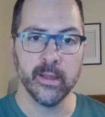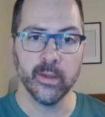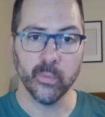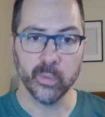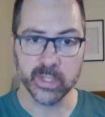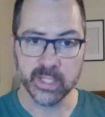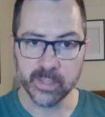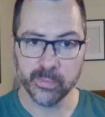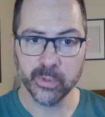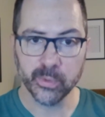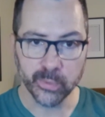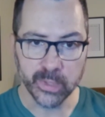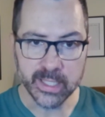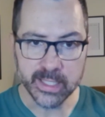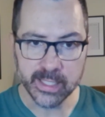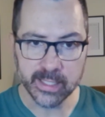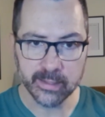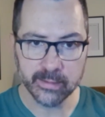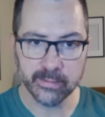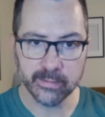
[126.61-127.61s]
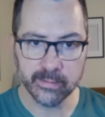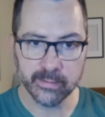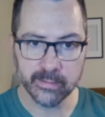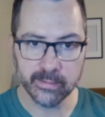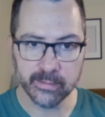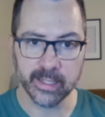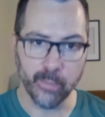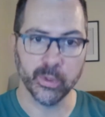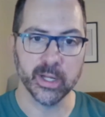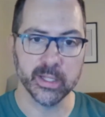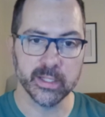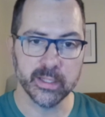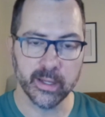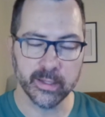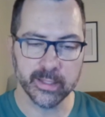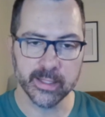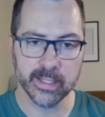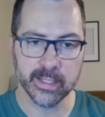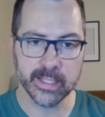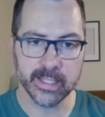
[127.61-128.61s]
when someone reads it, they're like, I want to
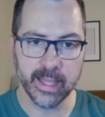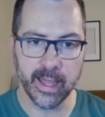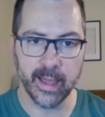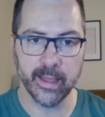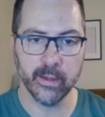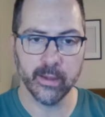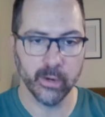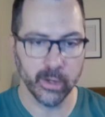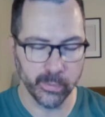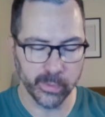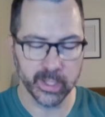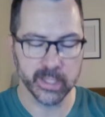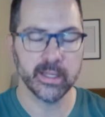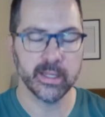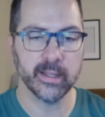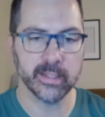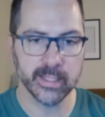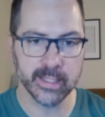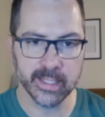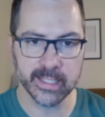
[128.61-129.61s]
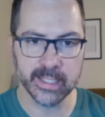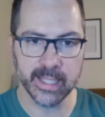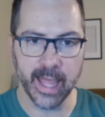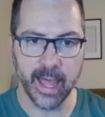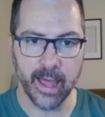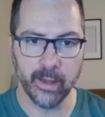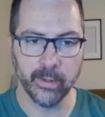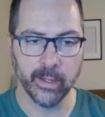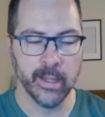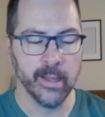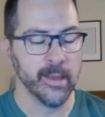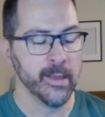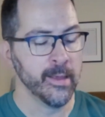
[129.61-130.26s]
talk to this guy, or I want to talk to this gal.